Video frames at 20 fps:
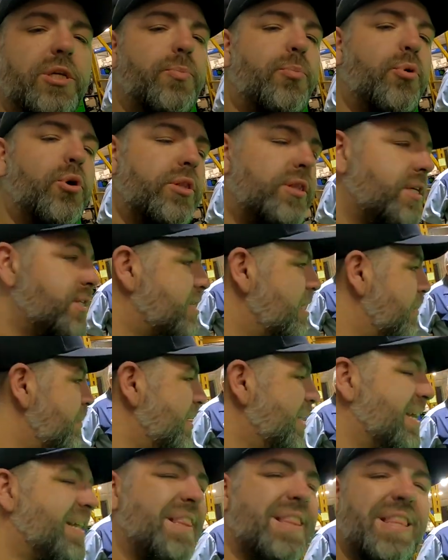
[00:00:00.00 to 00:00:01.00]
is put this
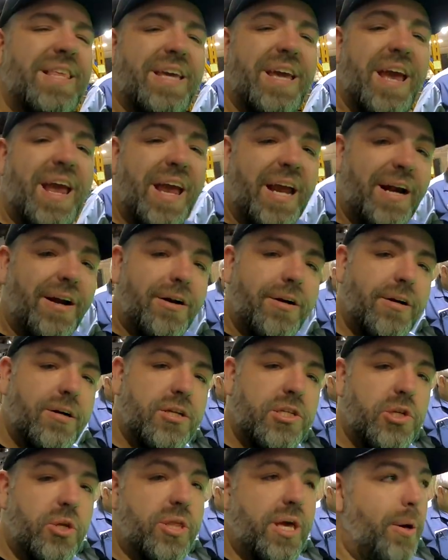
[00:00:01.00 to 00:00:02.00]
up in the air
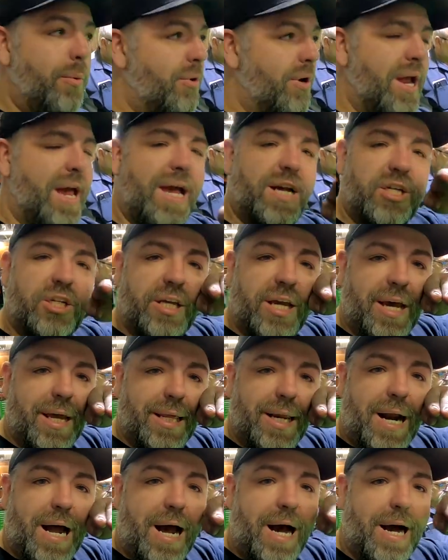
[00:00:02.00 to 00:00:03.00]
so that we're actually
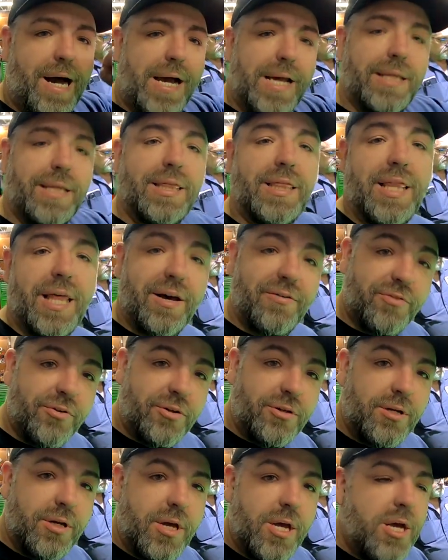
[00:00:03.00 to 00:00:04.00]
at eye
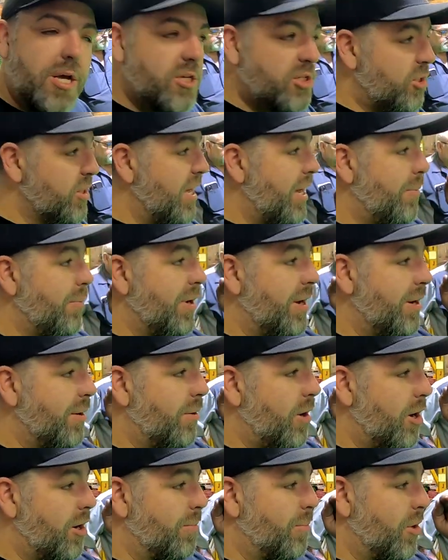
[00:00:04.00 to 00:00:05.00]
level, so that
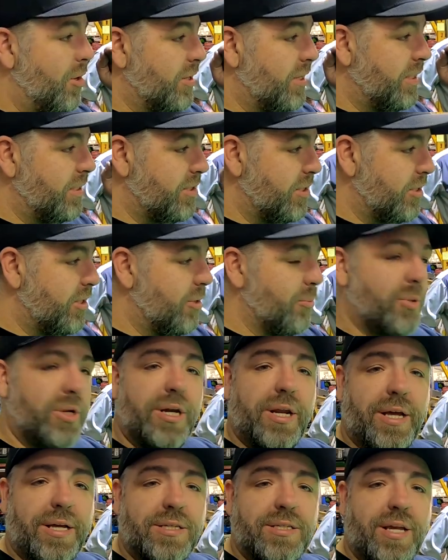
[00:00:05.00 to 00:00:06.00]
way our markings are gonna be
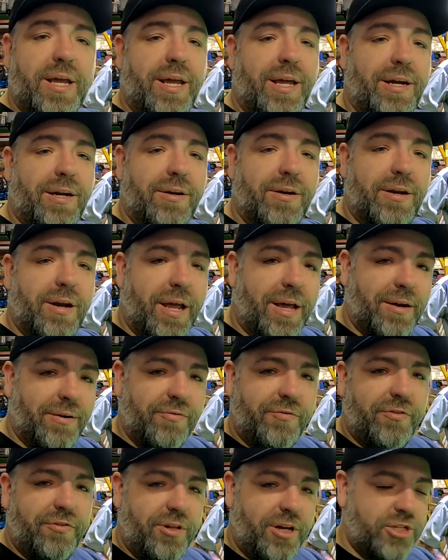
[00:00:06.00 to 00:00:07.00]
nice and
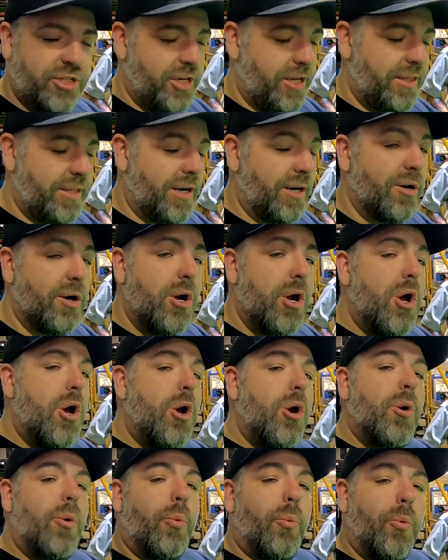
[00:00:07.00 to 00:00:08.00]
and flush on there.
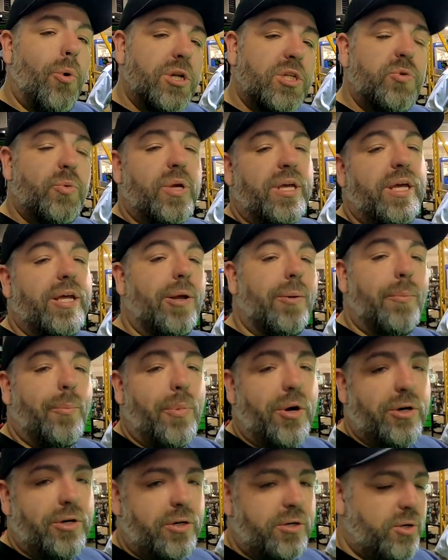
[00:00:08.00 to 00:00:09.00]
Once we get it
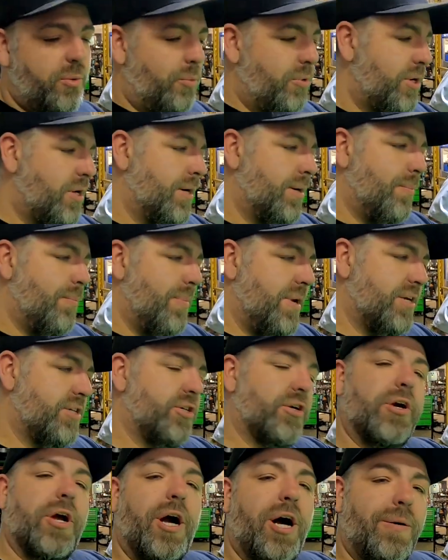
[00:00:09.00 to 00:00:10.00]
marked, we're gonna
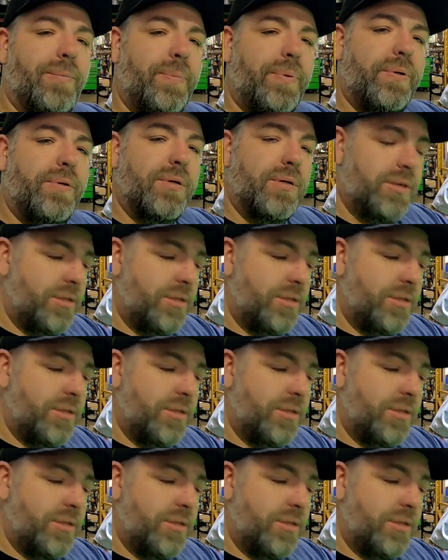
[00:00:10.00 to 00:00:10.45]
measure up